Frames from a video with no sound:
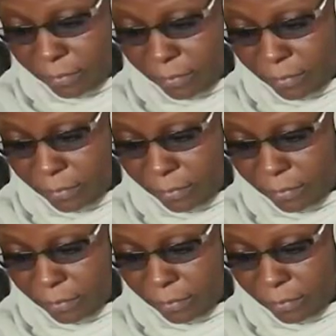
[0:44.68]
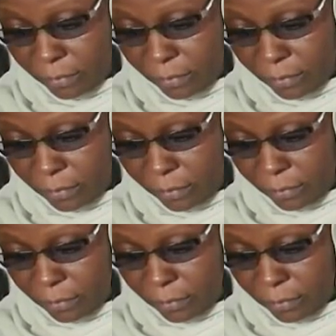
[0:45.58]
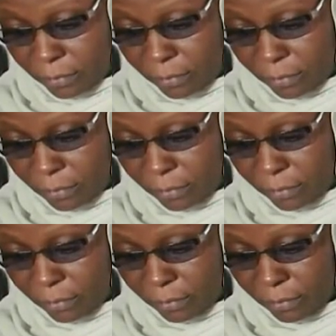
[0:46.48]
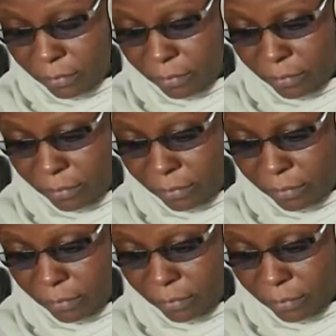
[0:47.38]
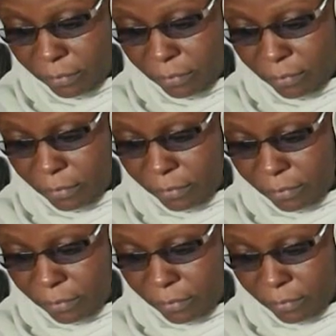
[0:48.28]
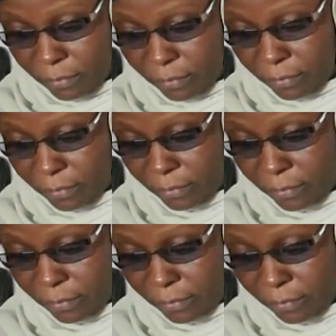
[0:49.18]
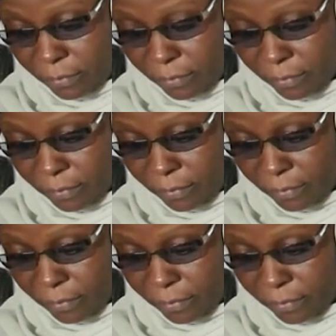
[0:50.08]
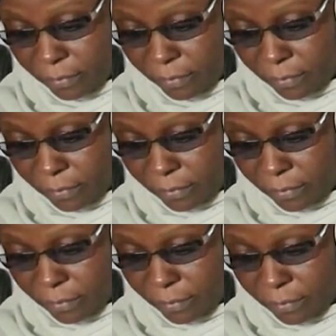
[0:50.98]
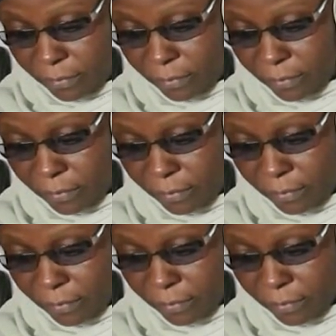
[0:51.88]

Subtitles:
This person isn't speaking.